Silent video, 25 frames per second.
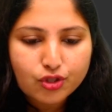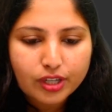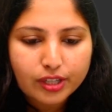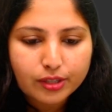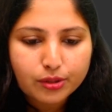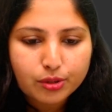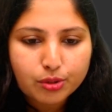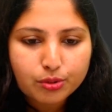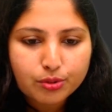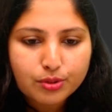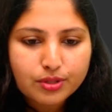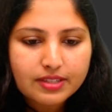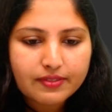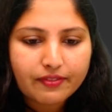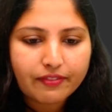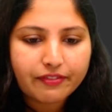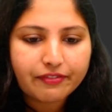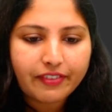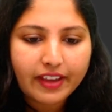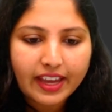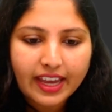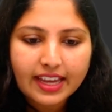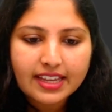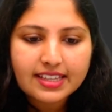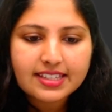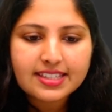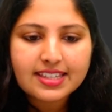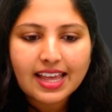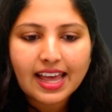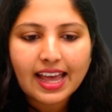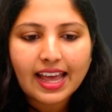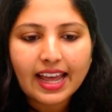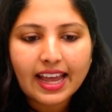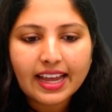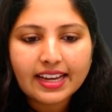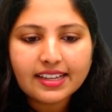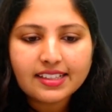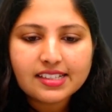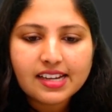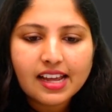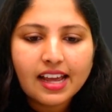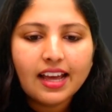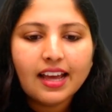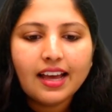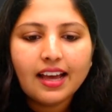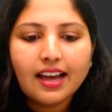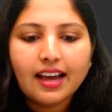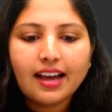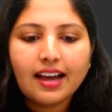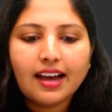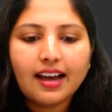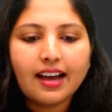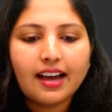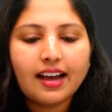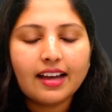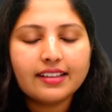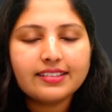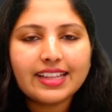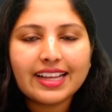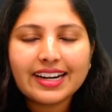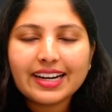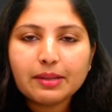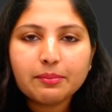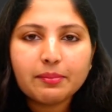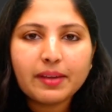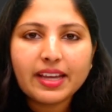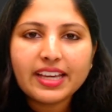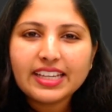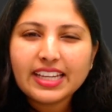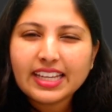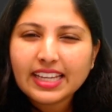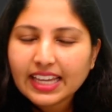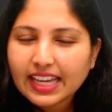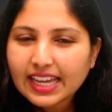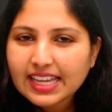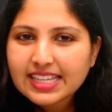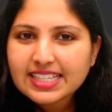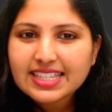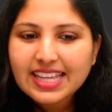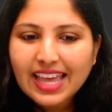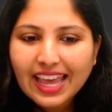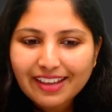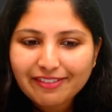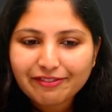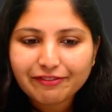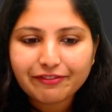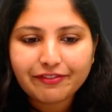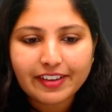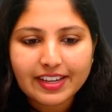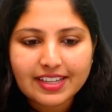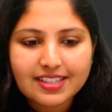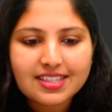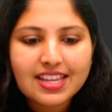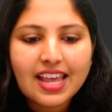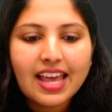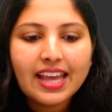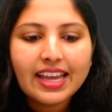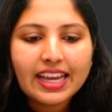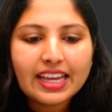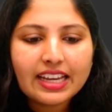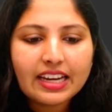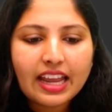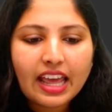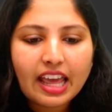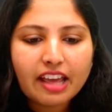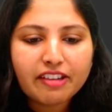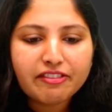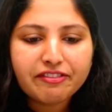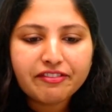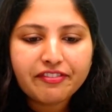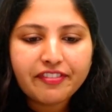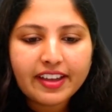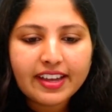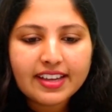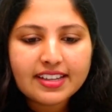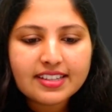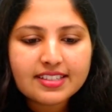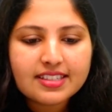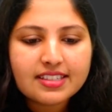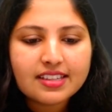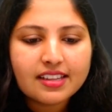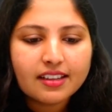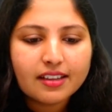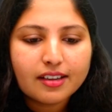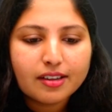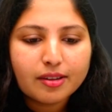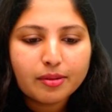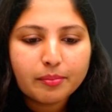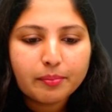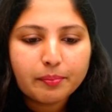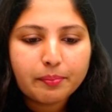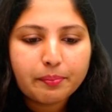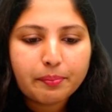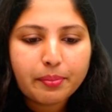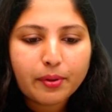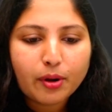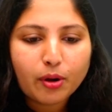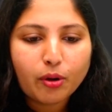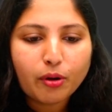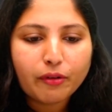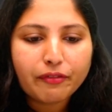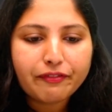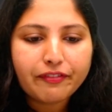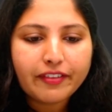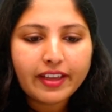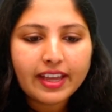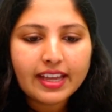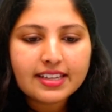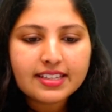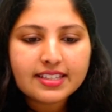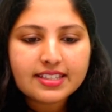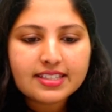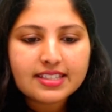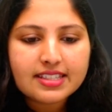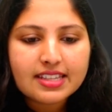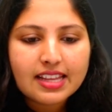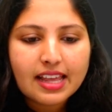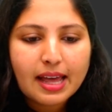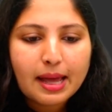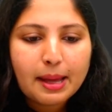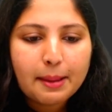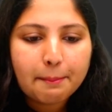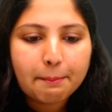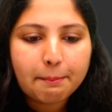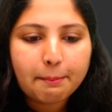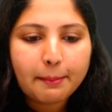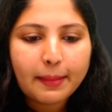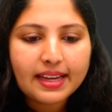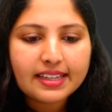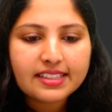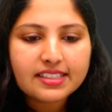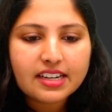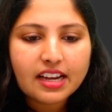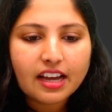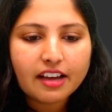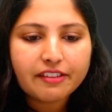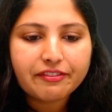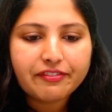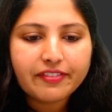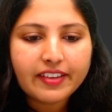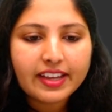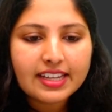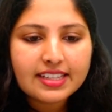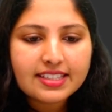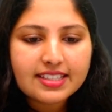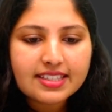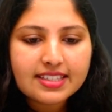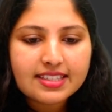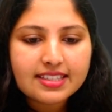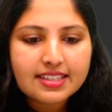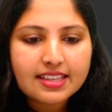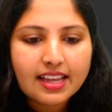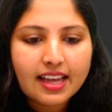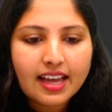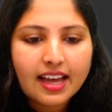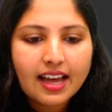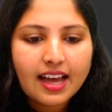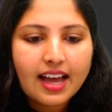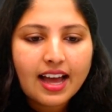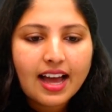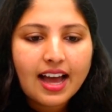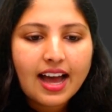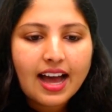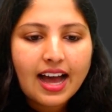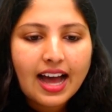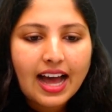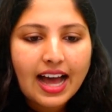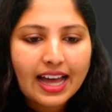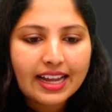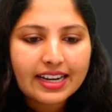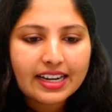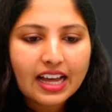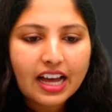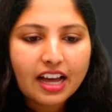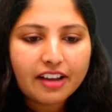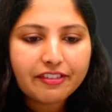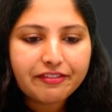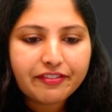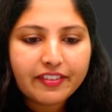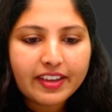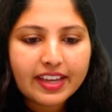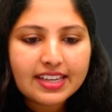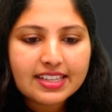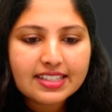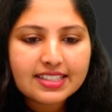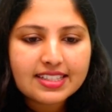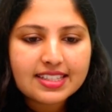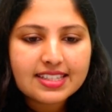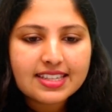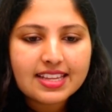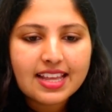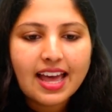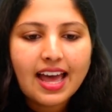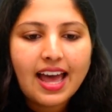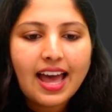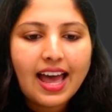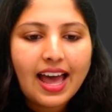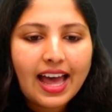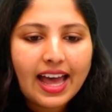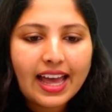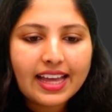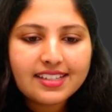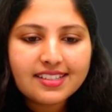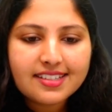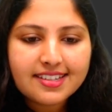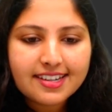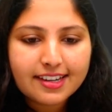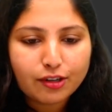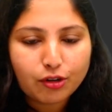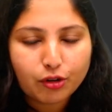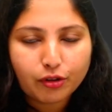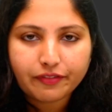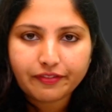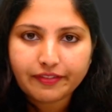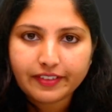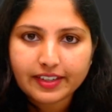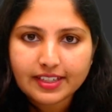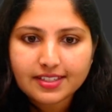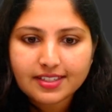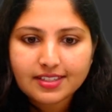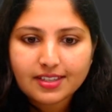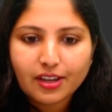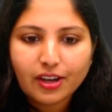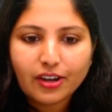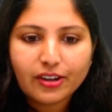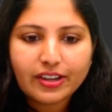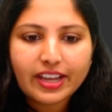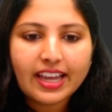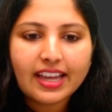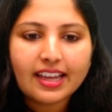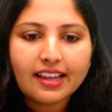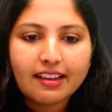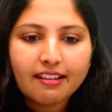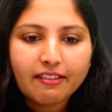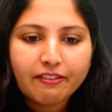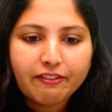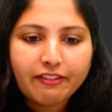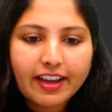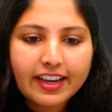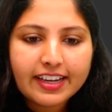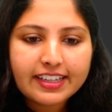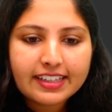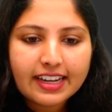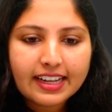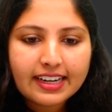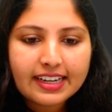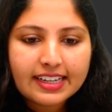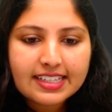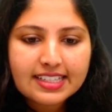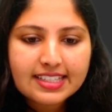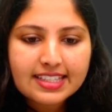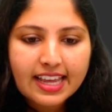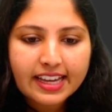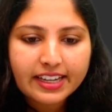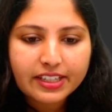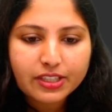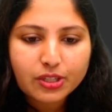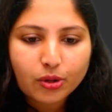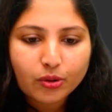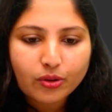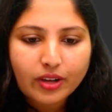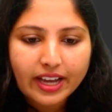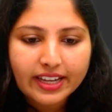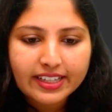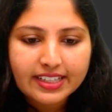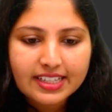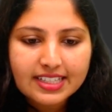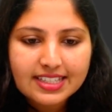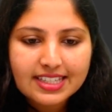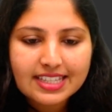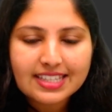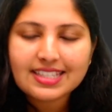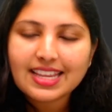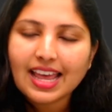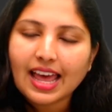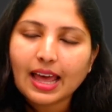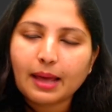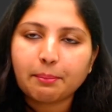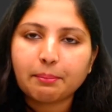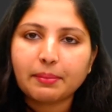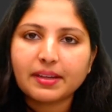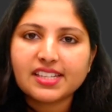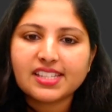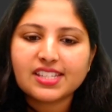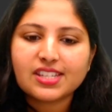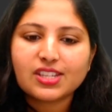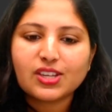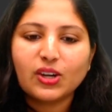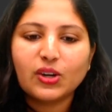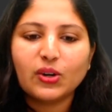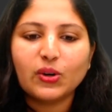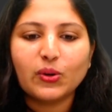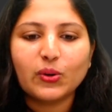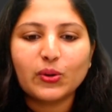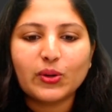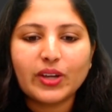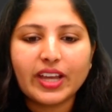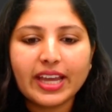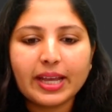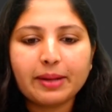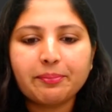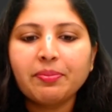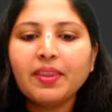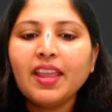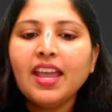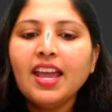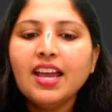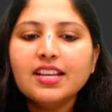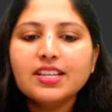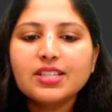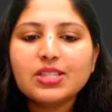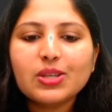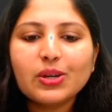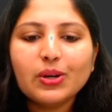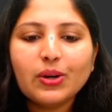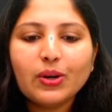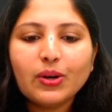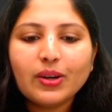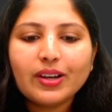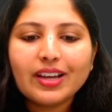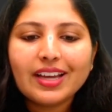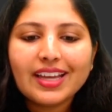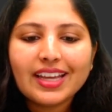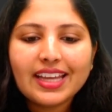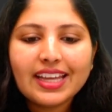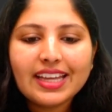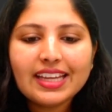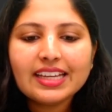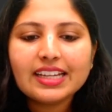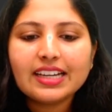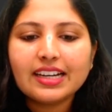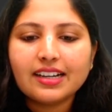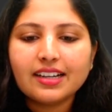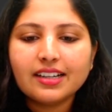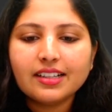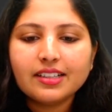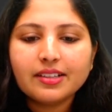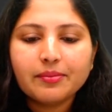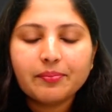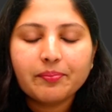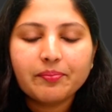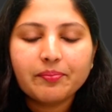G2 phase, and the remaining is M phase. In M phase, prophase, metaphase, anaphase, and telophase. Okay. Finally, cytokinesis happens. Okay. So here